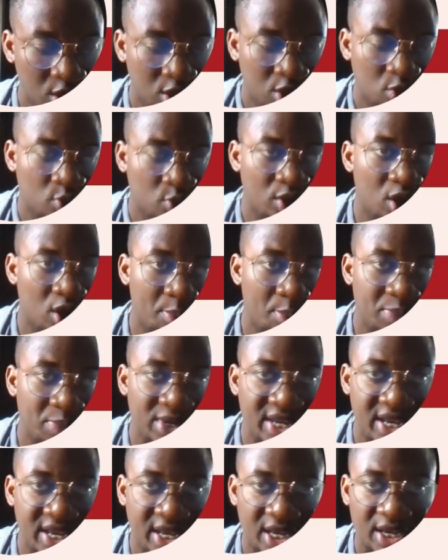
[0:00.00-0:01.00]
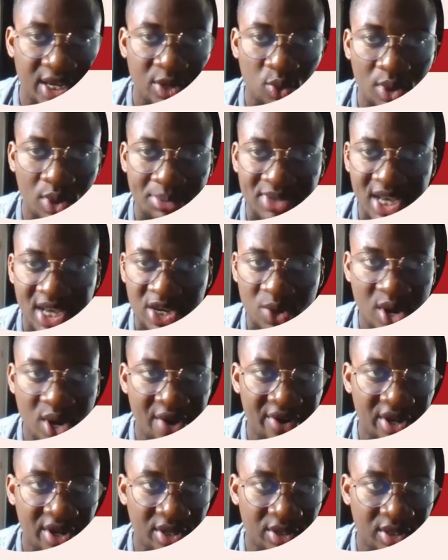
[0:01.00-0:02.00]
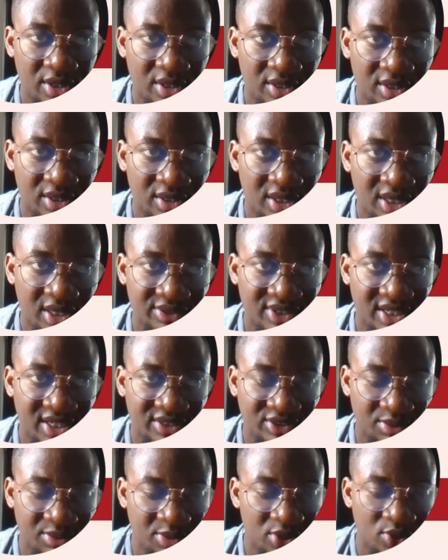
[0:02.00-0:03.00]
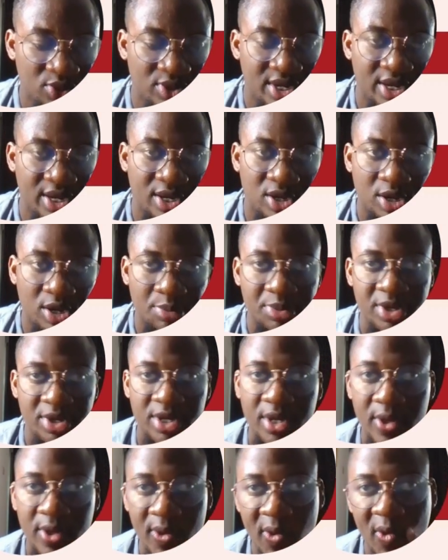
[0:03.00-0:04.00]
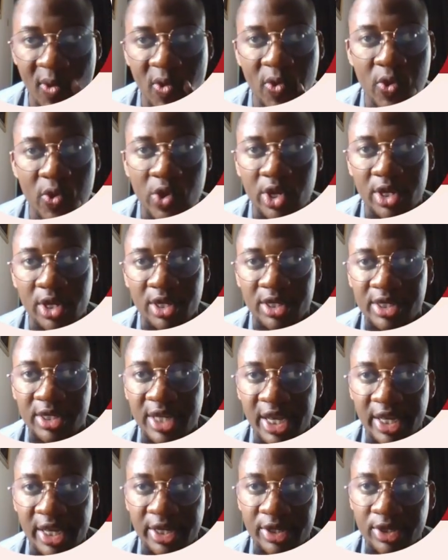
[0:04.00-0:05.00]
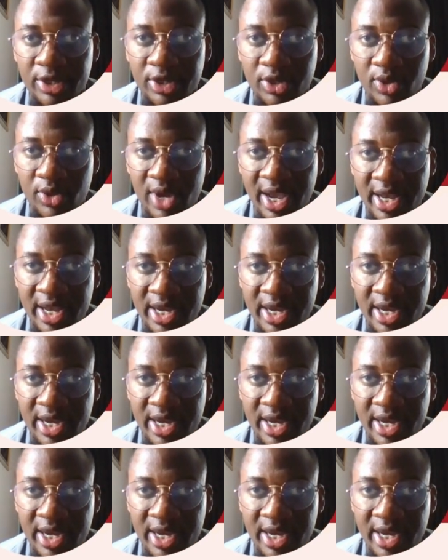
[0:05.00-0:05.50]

We copy the website URL. As you can see me do here, copy it. Then you head